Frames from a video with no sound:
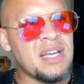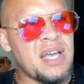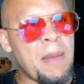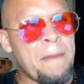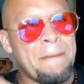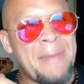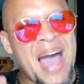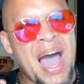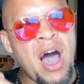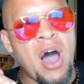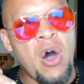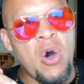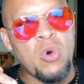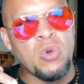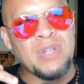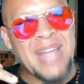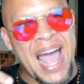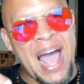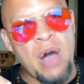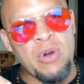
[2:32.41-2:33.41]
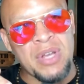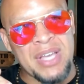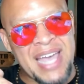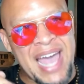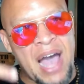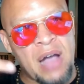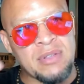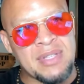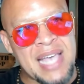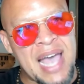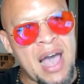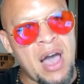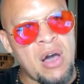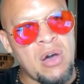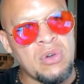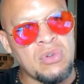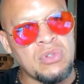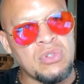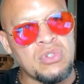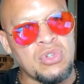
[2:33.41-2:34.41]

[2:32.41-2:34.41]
and bow down and kowtow